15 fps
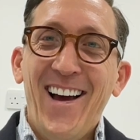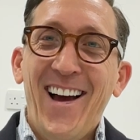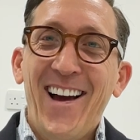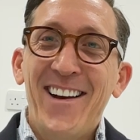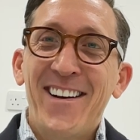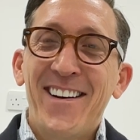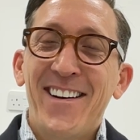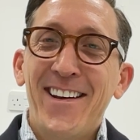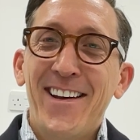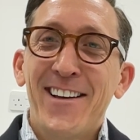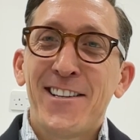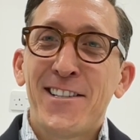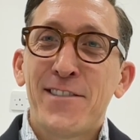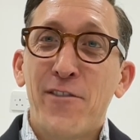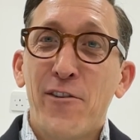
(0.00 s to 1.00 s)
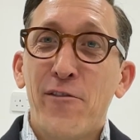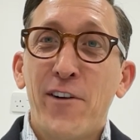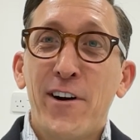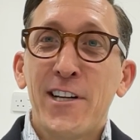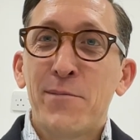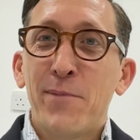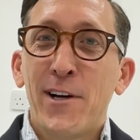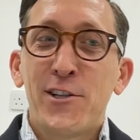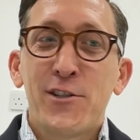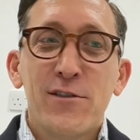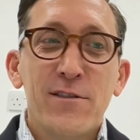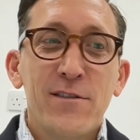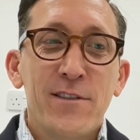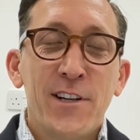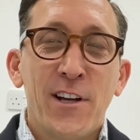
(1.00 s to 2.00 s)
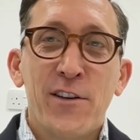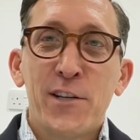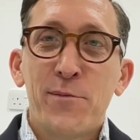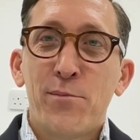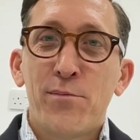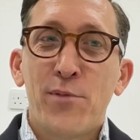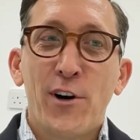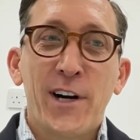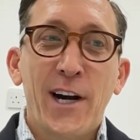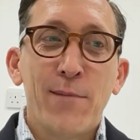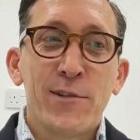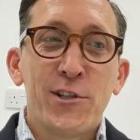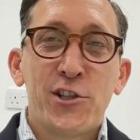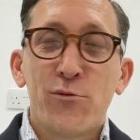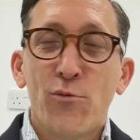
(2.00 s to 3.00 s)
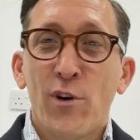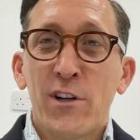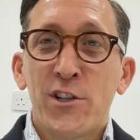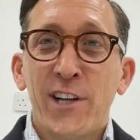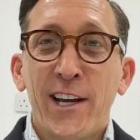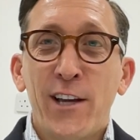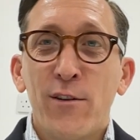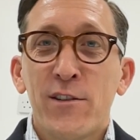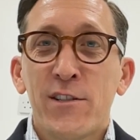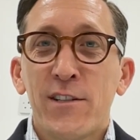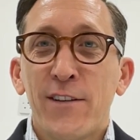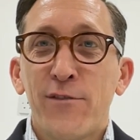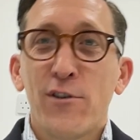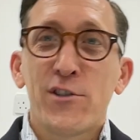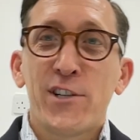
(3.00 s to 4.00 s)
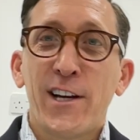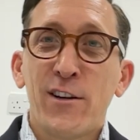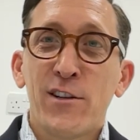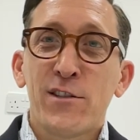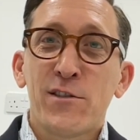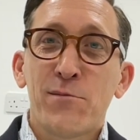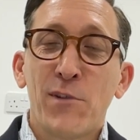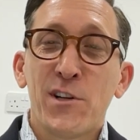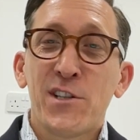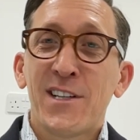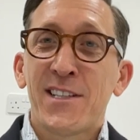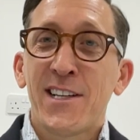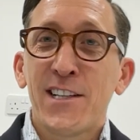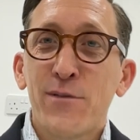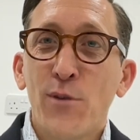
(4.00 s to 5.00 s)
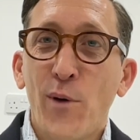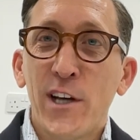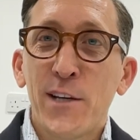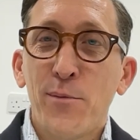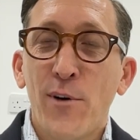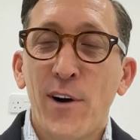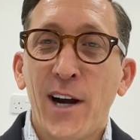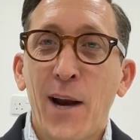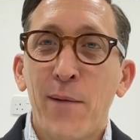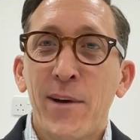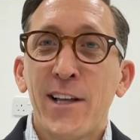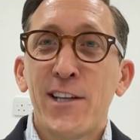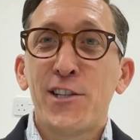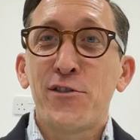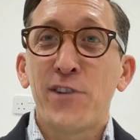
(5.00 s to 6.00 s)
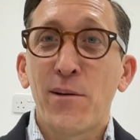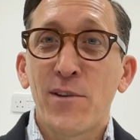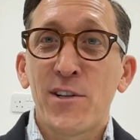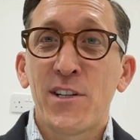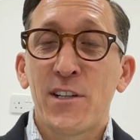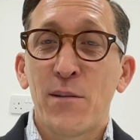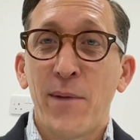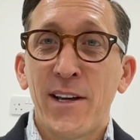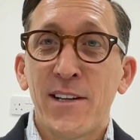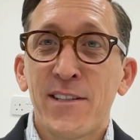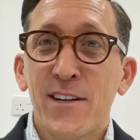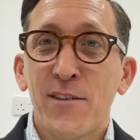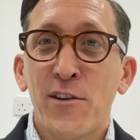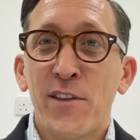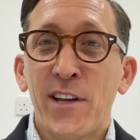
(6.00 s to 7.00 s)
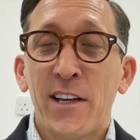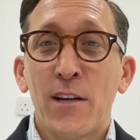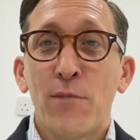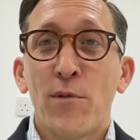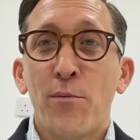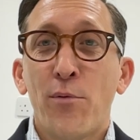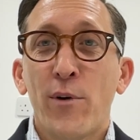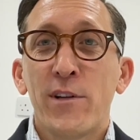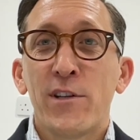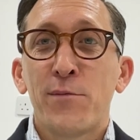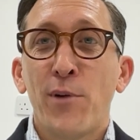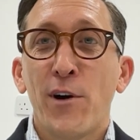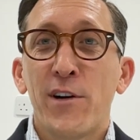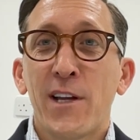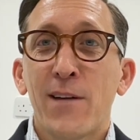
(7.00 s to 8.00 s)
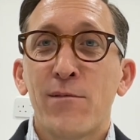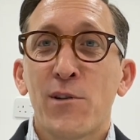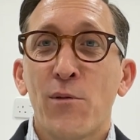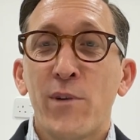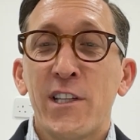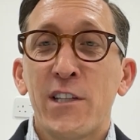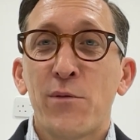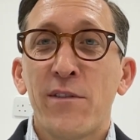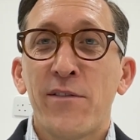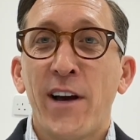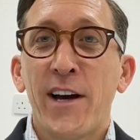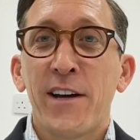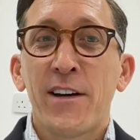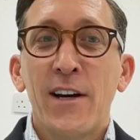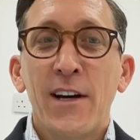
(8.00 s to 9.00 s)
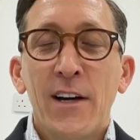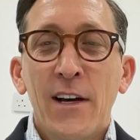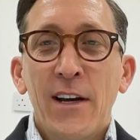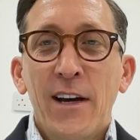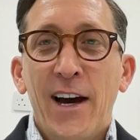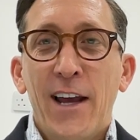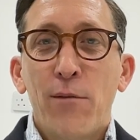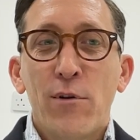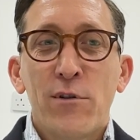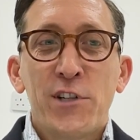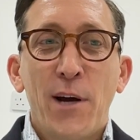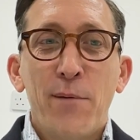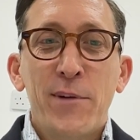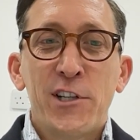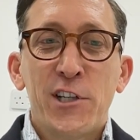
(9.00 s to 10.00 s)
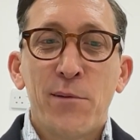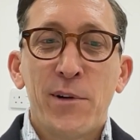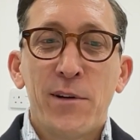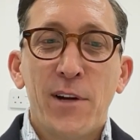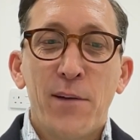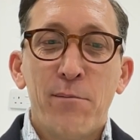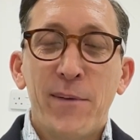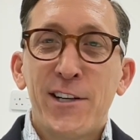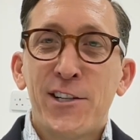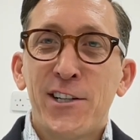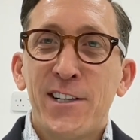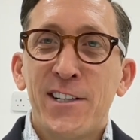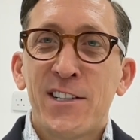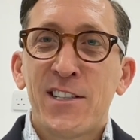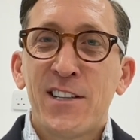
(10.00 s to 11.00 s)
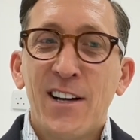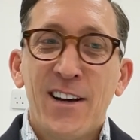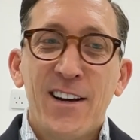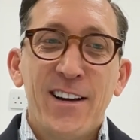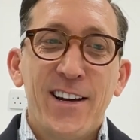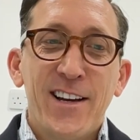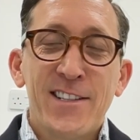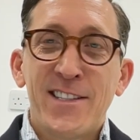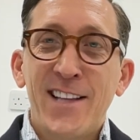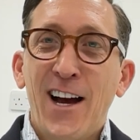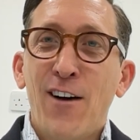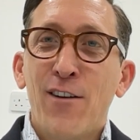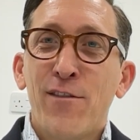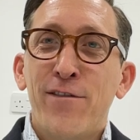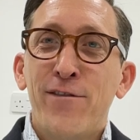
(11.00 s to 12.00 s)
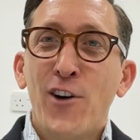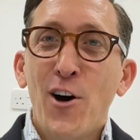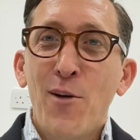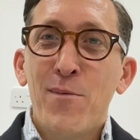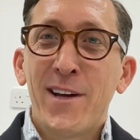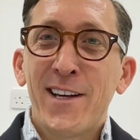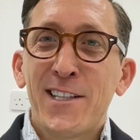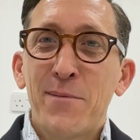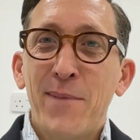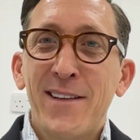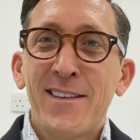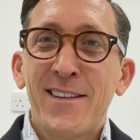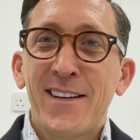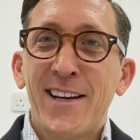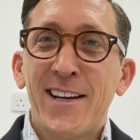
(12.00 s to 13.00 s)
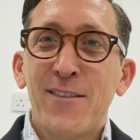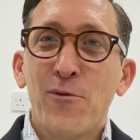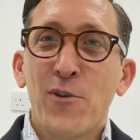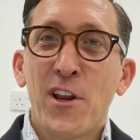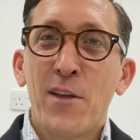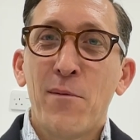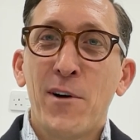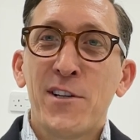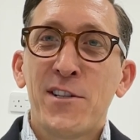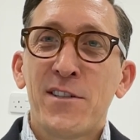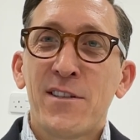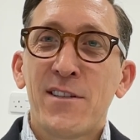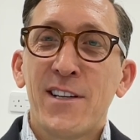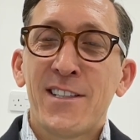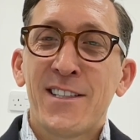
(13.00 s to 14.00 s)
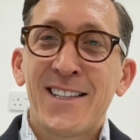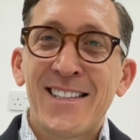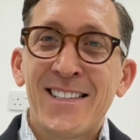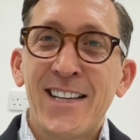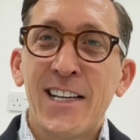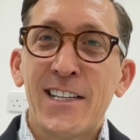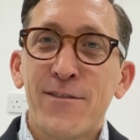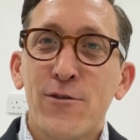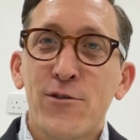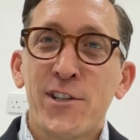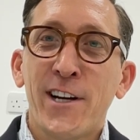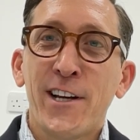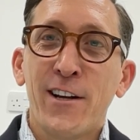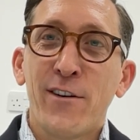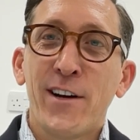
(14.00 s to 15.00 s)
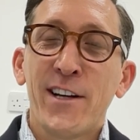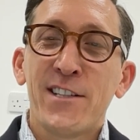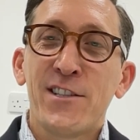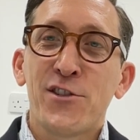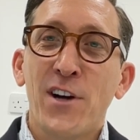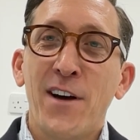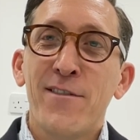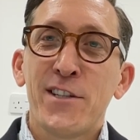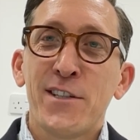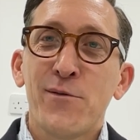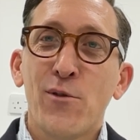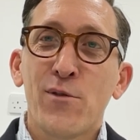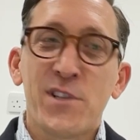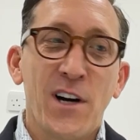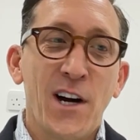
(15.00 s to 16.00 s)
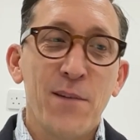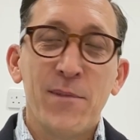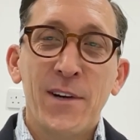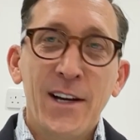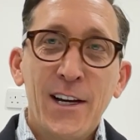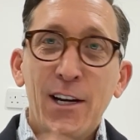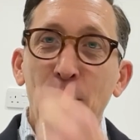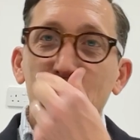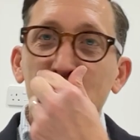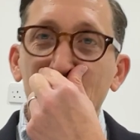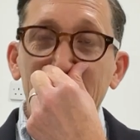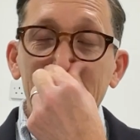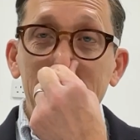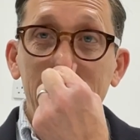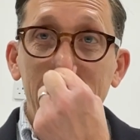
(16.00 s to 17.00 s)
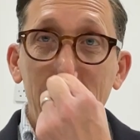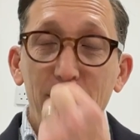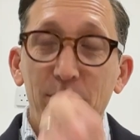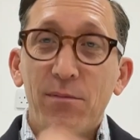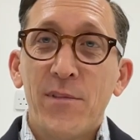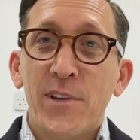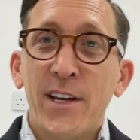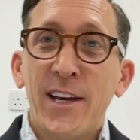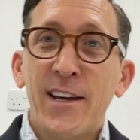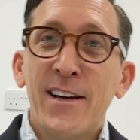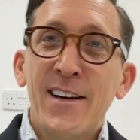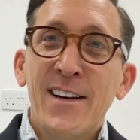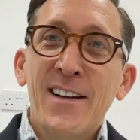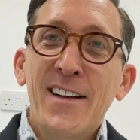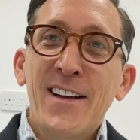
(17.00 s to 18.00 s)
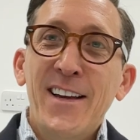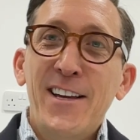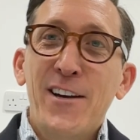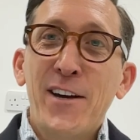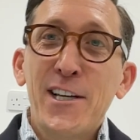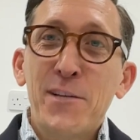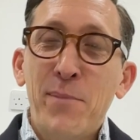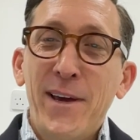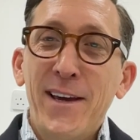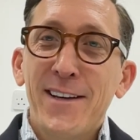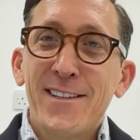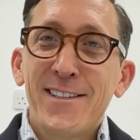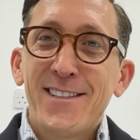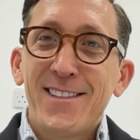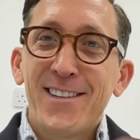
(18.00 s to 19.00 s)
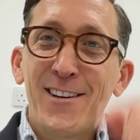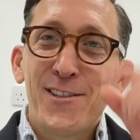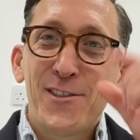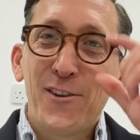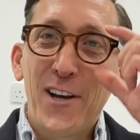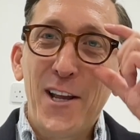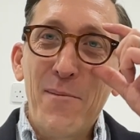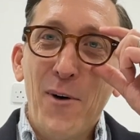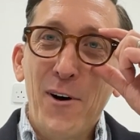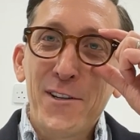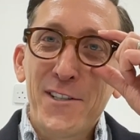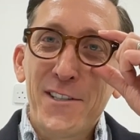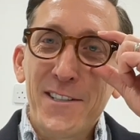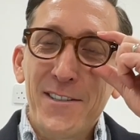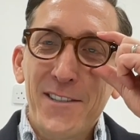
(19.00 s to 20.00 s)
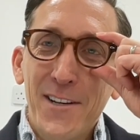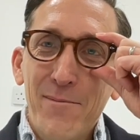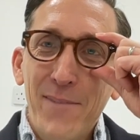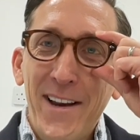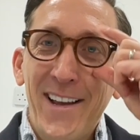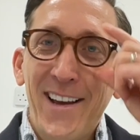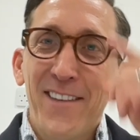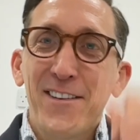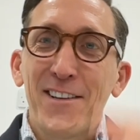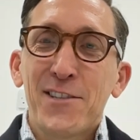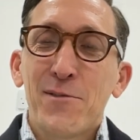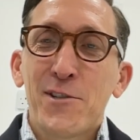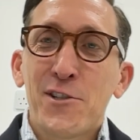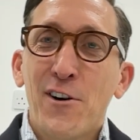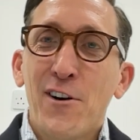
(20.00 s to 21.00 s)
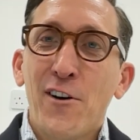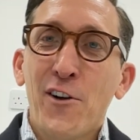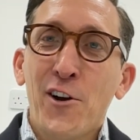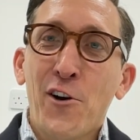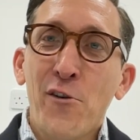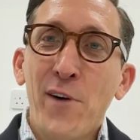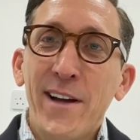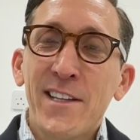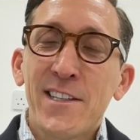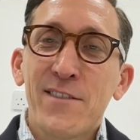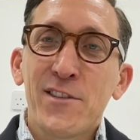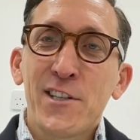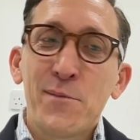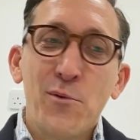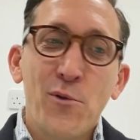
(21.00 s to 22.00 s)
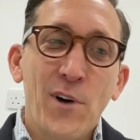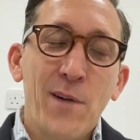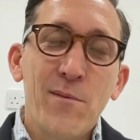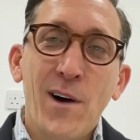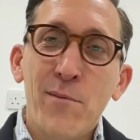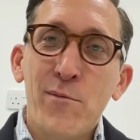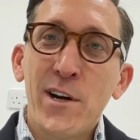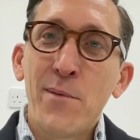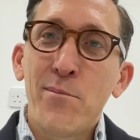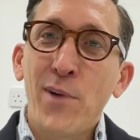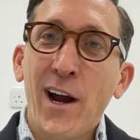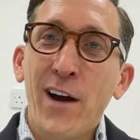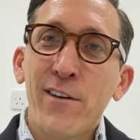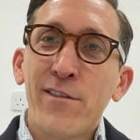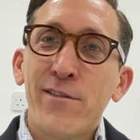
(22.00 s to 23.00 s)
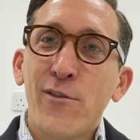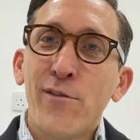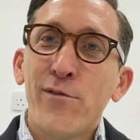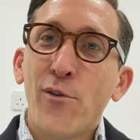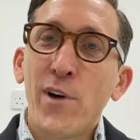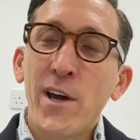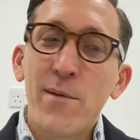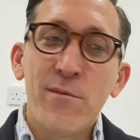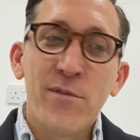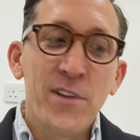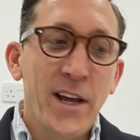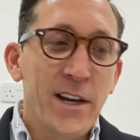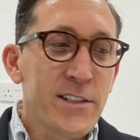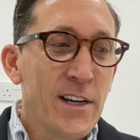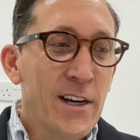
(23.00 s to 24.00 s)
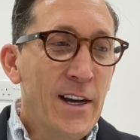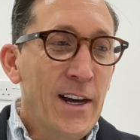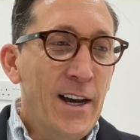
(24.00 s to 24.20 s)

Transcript: and it's very special. This program is one of Jaguar's, if not Jaguar's, most successful race program in history, which is amazing. You think of the number of points, podiums, and wins we've had, and a world championship. And Mitch is now firmly cemented in one of the most successful Jaguar racing drivers of all time. When you consider that his peers, Sterling Moss and many others, which are great to the sport, I'm really proud for him for that.